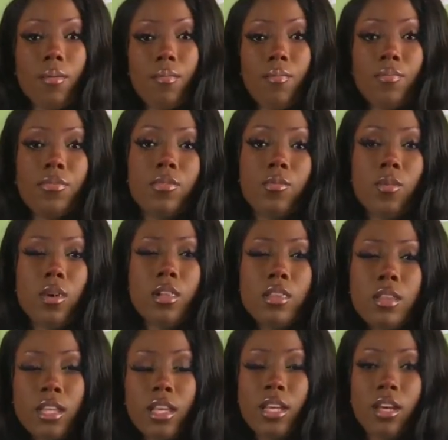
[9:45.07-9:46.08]
One
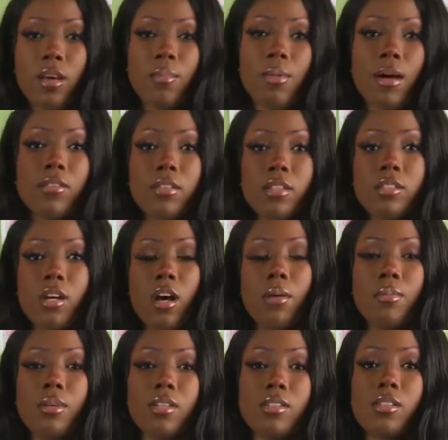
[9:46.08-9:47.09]
thing about the top is
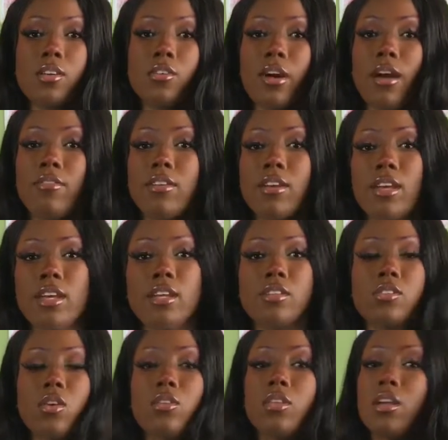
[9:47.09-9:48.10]
the graphic is
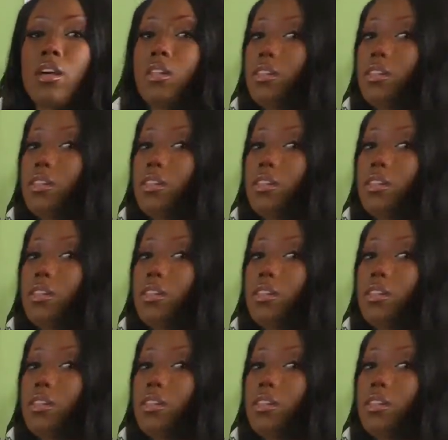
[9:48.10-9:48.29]
only on the